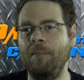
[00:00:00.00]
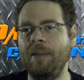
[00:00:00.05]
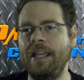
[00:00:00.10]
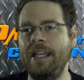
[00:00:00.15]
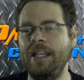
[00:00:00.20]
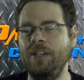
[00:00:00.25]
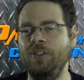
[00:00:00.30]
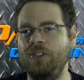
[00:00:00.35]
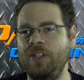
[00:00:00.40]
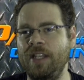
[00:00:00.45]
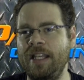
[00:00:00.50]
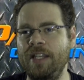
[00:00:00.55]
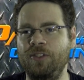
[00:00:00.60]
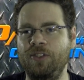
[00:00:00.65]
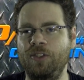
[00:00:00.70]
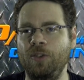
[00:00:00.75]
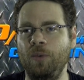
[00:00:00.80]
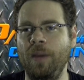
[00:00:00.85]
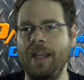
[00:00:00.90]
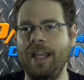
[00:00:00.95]

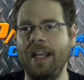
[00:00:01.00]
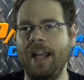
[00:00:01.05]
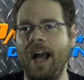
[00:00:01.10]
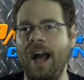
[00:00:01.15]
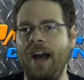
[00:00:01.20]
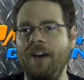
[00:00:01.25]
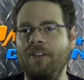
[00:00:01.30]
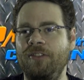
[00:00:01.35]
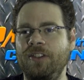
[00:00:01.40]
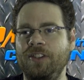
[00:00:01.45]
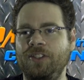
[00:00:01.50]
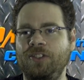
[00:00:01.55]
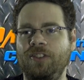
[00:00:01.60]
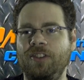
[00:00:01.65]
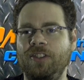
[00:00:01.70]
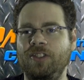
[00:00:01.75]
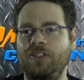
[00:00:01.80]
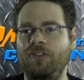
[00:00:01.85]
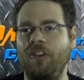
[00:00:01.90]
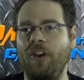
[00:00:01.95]
he's doing
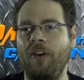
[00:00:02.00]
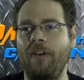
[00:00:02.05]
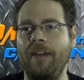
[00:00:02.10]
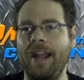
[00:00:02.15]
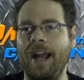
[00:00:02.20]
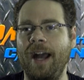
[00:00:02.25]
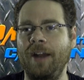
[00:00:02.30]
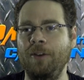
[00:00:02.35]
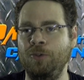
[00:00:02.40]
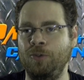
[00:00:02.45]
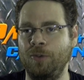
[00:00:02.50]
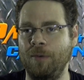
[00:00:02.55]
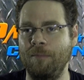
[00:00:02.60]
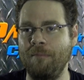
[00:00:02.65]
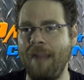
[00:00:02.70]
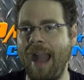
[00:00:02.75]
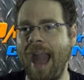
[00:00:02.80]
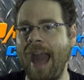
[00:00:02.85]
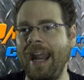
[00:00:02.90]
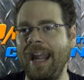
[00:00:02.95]
this very
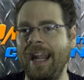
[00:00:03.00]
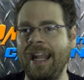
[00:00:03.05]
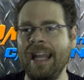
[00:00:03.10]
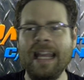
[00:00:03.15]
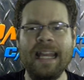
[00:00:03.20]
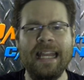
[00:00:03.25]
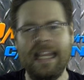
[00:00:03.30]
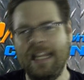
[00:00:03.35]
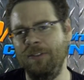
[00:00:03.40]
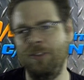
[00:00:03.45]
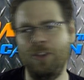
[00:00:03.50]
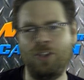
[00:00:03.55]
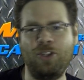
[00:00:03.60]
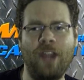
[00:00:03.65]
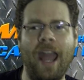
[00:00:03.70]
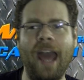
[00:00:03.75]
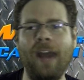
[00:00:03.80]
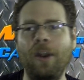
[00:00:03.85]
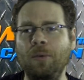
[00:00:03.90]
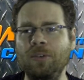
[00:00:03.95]
dramatic in the
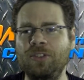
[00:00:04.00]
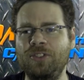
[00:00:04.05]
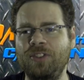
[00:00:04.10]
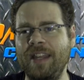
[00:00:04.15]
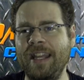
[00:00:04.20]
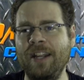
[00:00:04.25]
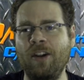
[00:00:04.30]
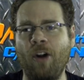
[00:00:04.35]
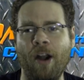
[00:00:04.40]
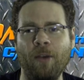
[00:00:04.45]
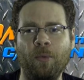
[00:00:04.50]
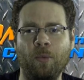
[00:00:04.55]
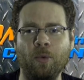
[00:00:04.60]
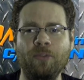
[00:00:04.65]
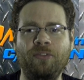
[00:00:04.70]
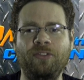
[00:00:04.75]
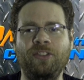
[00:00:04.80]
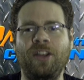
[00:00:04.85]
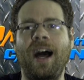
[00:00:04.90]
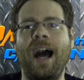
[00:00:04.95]
shadows thing on
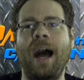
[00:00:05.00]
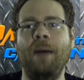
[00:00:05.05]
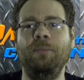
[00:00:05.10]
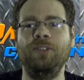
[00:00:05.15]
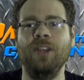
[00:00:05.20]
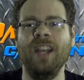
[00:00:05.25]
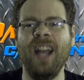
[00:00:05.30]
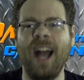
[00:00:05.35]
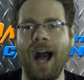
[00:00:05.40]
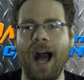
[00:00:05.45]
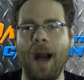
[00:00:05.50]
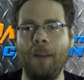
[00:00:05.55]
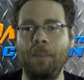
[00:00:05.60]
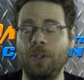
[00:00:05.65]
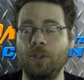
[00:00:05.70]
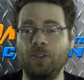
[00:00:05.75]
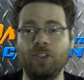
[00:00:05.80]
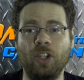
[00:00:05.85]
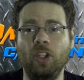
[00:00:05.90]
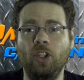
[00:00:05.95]
rooftops,
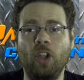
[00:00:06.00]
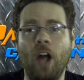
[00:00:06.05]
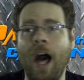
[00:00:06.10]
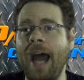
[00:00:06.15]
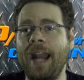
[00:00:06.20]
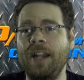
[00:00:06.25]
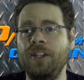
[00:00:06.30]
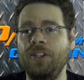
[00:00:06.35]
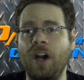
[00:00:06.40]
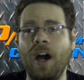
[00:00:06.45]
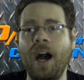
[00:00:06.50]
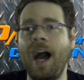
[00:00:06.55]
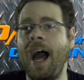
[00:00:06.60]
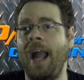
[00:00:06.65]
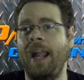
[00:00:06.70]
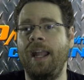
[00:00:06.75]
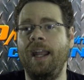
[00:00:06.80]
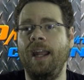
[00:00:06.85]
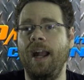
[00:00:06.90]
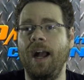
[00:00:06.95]
but there's a lot of
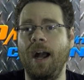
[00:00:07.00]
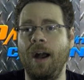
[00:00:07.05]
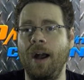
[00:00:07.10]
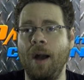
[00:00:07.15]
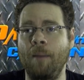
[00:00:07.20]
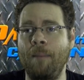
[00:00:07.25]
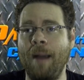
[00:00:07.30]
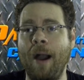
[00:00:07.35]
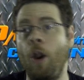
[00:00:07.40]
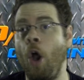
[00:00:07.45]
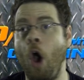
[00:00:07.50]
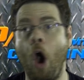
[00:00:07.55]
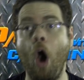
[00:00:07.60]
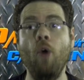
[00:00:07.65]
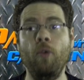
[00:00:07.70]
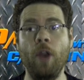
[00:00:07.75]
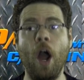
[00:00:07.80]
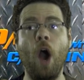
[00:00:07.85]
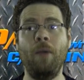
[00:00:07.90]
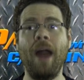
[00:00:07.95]
talk about,
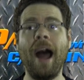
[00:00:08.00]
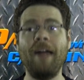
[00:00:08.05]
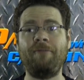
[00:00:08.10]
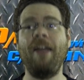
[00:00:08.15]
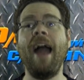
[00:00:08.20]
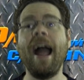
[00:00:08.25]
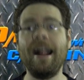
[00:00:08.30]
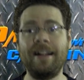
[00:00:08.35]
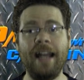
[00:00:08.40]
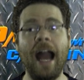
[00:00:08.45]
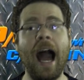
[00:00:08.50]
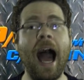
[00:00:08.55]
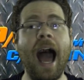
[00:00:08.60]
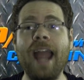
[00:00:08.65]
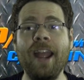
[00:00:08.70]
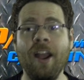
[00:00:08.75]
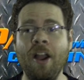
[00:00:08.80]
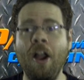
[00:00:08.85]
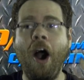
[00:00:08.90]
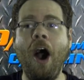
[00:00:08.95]
oh no, not that
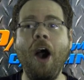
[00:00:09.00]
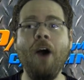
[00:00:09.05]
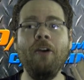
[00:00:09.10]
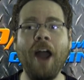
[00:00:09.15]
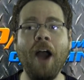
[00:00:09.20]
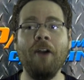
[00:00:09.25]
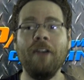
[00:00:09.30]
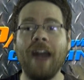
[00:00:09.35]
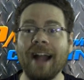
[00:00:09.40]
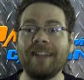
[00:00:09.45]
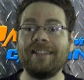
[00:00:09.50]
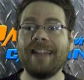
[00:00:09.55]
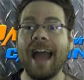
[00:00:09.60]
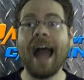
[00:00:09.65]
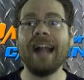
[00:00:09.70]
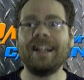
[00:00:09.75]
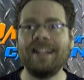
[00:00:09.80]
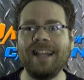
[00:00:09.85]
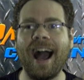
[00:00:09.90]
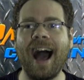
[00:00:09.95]
guy, oh no, not
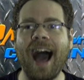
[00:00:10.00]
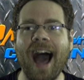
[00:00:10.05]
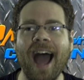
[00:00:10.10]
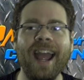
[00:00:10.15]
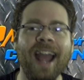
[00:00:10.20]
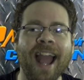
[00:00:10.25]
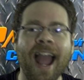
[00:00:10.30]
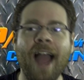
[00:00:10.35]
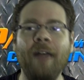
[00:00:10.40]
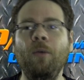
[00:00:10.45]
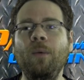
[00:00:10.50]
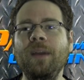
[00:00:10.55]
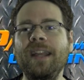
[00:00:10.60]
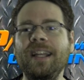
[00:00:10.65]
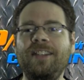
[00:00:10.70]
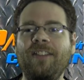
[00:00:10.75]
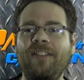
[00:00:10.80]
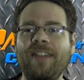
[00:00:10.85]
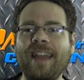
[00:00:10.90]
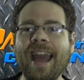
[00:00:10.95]
that guy, and then we
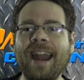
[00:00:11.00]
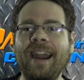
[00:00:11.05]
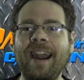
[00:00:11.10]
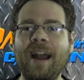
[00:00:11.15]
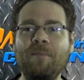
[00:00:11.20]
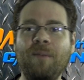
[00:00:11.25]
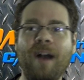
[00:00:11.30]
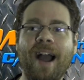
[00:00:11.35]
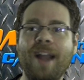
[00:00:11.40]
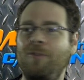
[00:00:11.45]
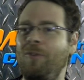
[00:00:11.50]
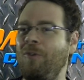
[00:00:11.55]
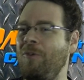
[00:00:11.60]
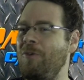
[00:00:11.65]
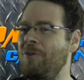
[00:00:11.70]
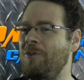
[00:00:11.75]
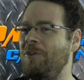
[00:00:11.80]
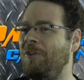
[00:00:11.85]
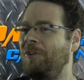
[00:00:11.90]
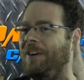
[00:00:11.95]
get to the end, and I'm like,
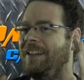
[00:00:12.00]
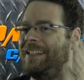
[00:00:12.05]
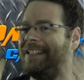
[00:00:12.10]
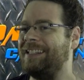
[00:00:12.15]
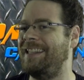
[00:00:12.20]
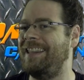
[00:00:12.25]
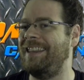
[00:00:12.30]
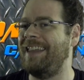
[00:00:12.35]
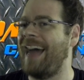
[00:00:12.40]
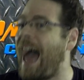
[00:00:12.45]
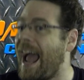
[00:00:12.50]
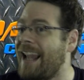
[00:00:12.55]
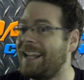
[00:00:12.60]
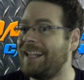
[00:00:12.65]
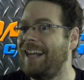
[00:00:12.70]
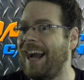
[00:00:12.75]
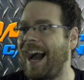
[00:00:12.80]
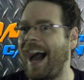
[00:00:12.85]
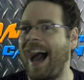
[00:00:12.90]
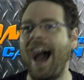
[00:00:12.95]
woo, it's that
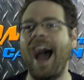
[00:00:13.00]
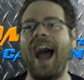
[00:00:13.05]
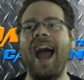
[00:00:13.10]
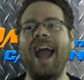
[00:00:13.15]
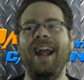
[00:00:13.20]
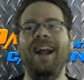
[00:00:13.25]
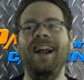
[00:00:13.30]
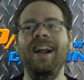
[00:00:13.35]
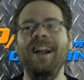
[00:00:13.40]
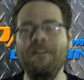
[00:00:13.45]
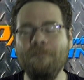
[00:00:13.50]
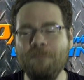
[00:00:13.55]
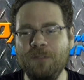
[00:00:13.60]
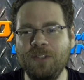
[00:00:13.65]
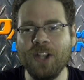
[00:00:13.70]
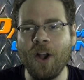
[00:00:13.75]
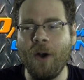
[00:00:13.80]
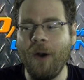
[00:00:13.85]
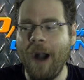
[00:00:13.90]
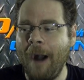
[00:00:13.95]
guy.
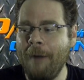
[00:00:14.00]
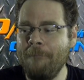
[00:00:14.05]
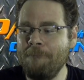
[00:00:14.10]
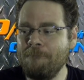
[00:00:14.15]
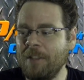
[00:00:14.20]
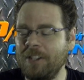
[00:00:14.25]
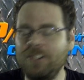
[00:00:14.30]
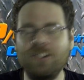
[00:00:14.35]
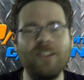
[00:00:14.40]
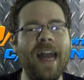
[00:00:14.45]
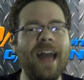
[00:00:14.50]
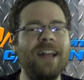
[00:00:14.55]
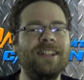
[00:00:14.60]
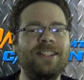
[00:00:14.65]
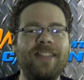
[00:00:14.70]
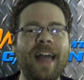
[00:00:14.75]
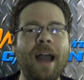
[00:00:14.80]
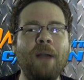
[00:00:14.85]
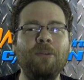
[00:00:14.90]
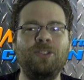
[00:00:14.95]
So so
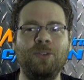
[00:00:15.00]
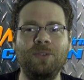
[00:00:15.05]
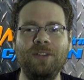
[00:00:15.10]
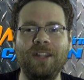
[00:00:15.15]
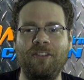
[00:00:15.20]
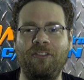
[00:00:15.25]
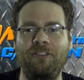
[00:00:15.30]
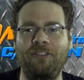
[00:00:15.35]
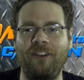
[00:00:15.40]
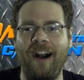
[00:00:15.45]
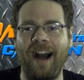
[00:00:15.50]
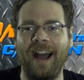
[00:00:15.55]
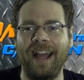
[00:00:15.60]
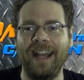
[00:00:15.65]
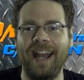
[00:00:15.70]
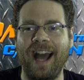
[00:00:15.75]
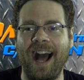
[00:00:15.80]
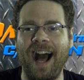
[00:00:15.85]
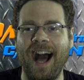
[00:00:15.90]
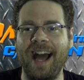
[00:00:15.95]
that was really
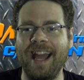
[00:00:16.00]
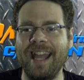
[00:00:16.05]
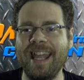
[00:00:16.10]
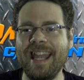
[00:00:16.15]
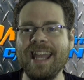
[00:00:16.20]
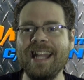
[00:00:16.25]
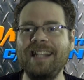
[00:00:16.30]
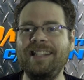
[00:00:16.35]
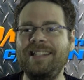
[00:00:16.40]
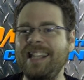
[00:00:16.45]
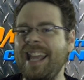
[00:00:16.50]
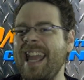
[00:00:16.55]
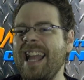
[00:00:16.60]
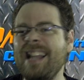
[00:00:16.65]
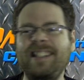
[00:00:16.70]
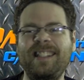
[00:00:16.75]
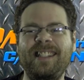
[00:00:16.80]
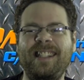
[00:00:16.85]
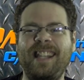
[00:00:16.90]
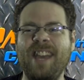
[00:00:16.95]
fun.
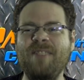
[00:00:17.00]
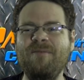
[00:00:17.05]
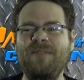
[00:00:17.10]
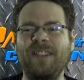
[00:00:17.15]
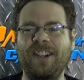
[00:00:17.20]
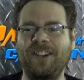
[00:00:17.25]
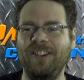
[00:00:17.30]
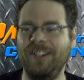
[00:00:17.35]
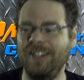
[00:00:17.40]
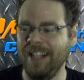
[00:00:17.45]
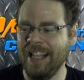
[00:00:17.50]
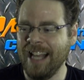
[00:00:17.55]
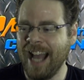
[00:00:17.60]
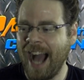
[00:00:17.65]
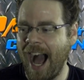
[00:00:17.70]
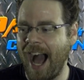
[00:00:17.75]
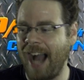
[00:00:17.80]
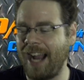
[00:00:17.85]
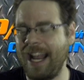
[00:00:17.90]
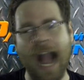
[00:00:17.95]
It's typical
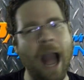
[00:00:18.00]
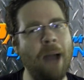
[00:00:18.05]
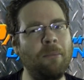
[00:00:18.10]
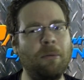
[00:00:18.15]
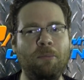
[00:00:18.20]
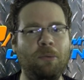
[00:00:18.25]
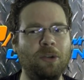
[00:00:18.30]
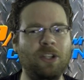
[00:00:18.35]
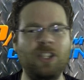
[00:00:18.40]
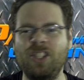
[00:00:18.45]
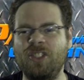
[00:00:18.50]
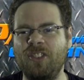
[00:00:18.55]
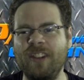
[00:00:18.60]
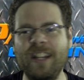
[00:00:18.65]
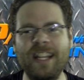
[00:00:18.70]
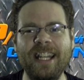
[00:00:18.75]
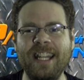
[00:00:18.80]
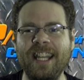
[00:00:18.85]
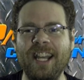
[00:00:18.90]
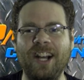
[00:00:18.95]
comic book
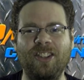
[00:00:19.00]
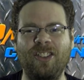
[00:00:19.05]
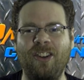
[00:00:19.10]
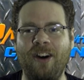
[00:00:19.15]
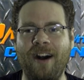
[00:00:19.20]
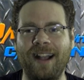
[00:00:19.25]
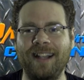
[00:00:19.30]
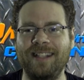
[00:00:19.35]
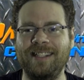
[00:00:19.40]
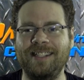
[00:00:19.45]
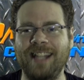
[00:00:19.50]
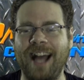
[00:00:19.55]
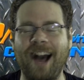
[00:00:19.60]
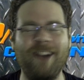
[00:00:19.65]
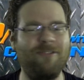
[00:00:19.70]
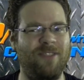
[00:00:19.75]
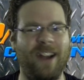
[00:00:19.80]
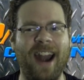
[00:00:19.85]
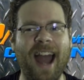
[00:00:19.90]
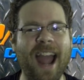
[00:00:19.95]
stringing you along
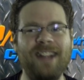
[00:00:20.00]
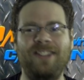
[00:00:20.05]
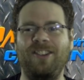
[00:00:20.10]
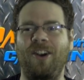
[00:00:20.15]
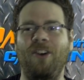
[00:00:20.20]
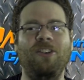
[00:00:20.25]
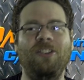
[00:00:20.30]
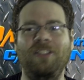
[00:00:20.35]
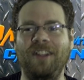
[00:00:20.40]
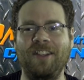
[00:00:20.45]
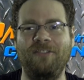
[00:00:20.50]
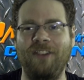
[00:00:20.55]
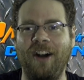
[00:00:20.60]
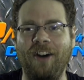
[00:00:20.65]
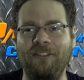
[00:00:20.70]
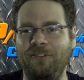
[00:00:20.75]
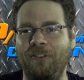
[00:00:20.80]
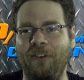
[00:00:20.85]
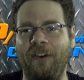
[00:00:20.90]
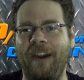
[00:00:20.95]
stuff, but I totally
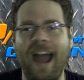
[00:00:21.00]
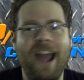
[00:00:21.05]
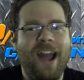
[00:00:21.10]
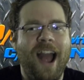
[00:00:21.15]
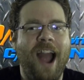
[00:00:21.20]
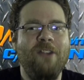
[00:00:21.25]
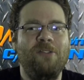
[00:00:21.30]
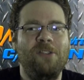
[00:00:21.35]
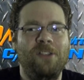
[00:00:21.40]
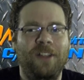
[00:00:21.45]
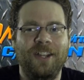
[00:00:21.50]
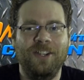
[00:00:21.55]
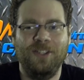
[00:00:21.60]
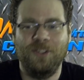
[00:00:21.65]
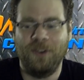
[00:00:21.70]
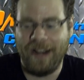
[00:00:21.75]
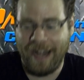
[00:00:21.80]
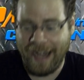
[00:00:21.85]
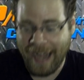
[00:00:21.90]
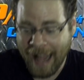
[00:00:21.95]
fell for it. I really
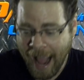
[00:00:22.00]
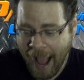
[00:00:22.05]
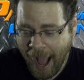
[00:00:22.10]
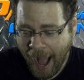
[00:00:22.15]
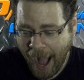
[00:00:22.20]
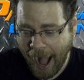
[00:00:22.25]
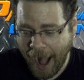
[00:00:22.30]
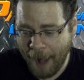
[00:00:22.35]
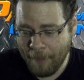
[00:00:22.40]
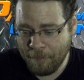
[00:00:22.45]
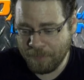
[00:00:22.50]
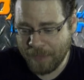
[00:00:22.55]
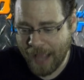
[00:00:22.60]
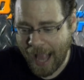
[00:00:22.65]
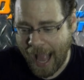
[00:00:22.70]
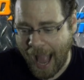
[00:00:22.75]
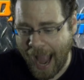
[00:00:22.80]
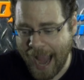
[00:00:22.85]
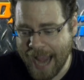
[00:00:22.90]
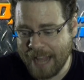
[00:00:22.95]
enjoyed it.
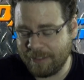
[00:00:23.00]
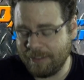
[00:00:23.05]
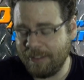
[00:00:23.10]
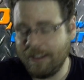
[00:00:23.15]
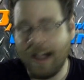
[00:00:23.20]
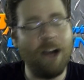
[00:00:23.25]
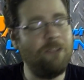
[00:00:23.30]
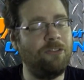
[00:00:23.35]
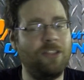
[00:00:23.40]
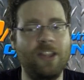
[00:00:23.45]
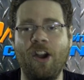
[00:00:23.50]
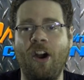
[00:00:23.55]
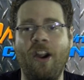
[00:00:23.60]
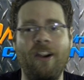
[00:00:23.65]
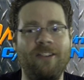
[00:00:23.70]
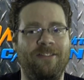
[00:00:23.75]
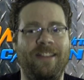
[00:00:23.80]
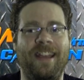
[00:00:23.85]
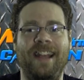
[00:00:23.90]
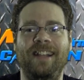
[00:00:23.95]
I love the
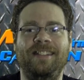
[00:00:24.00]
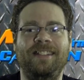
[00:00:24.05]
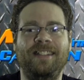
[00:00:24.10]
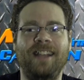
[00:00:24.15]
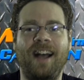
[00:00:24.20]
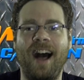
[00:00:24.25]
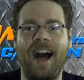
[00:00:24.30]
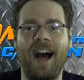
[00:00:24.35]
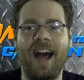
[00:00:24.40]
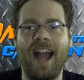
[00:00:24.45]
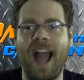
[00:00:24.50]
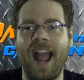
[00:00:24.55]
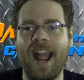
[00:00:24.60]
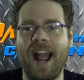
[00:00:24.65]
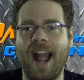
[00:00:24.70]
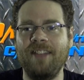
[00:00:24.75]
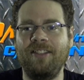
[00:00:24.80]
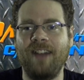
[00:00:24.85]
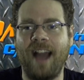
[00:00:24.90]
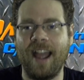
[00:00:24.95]
art in this.
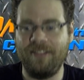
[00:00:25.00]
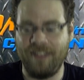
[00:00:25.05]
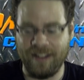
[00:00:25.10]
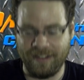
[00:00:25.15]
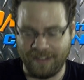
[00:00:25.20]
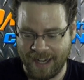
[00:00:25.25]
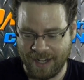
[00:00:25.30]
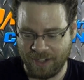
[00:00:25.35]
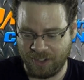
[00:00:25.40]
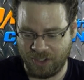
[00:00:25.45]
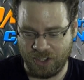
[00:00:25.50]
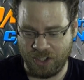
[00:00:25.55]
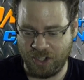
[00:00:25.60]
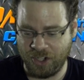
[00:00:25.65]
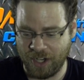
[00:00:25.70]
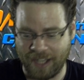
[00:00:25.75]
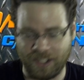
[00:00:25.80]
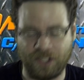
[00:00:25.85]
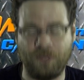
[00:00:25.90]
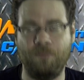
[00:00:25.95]
I think that it's
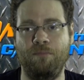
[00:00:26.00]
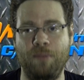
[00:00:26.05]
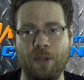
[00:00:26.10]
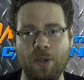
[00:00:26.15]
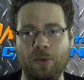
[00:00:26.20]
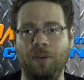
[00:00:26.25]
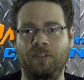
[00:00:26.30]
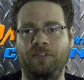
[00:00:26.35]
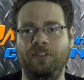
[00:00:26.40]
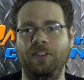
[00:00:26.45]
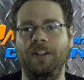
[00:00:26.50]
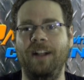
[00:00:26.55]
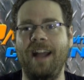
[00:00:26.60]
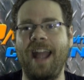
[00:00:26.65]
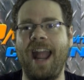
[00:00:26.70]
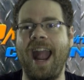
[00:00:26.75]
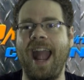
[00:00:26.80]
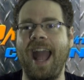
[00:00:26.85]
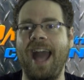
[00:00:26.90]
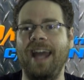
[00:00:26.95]
just beautiful,
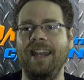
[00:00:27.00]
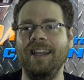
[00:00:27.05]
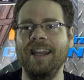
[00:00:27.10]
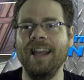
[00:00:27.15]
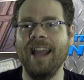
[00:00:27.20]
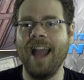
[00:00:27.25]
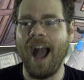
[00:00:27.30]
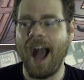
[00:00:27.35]
and